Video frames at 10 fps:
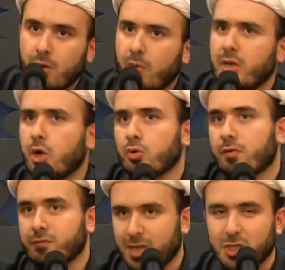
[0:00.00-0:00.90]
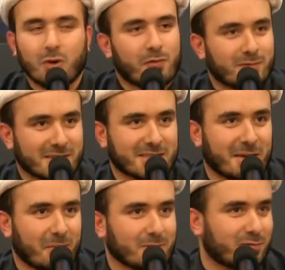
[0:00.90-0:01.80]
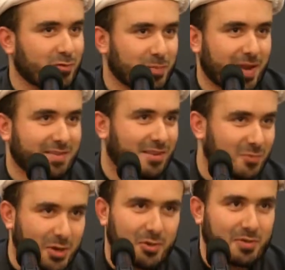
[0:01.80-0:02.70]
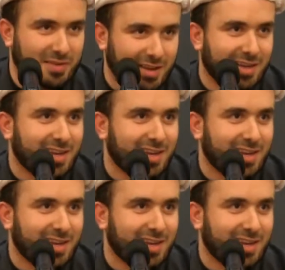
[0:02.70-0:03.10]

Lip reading: When you go to Freshco, for example, or Food Basics, what do you see?